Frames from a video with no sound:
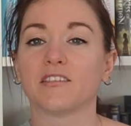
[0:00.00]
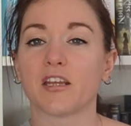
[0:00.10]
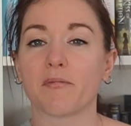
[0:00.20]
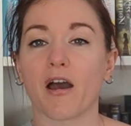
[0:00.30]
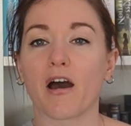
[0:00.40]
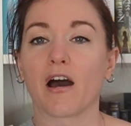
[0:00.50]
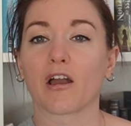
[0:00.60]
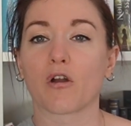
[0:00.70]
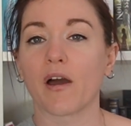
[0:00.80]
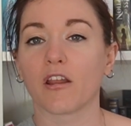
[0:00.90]
TBR
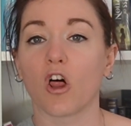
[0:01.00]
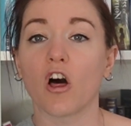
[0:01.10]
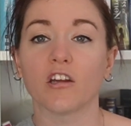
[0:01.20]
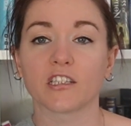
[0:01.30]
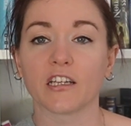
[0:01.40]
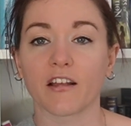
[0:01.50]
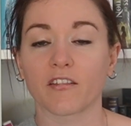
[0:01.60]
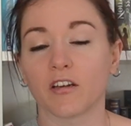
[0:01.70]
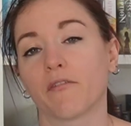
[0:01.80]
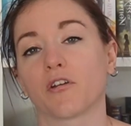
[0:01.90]
quite a lot and I
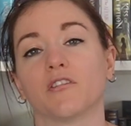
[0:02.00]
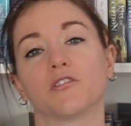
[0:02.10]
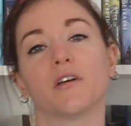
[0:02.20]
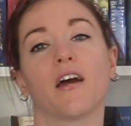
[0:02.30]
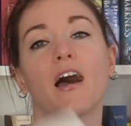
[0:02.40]
still haven't gotten to it,